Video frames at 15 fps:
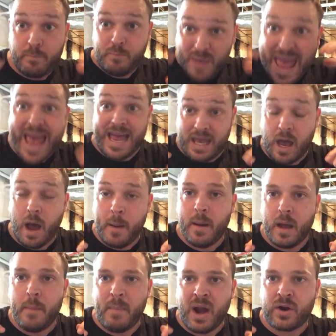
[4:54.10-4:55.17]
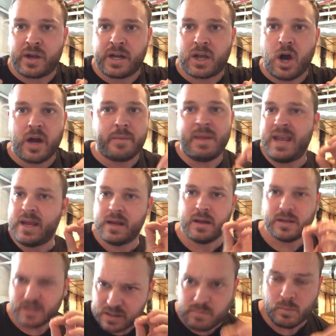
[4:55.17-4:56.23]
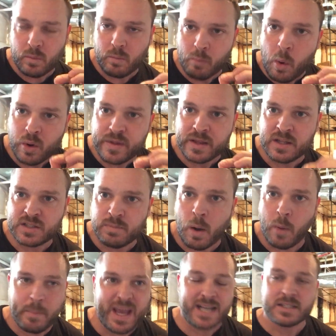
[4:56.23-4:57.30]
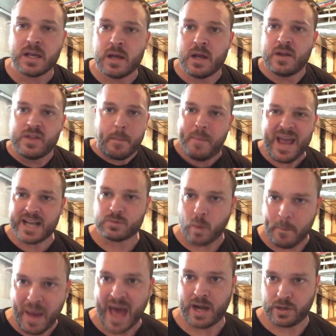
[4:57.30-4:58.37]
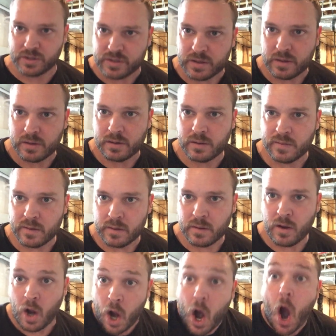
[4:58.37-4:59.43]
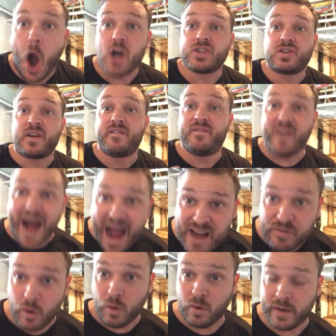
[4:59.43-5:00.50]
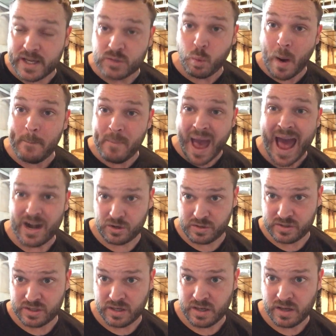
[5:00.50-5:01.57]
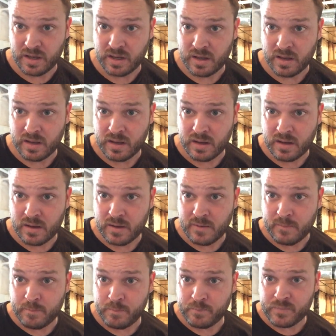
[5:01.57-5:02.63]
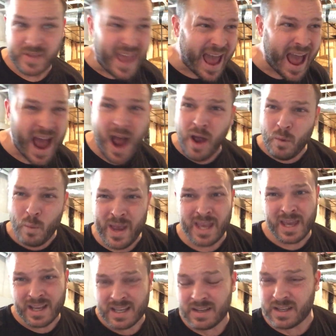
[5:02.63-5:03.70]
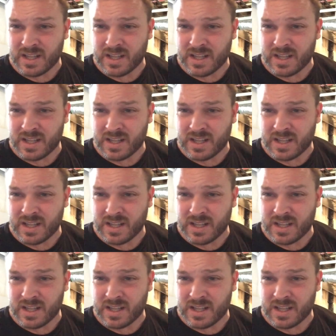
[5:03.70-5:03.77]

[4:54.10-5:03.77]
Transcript: big American economy more than the small. Because the big is what matters. Our survival is what matters. Yeah, we can get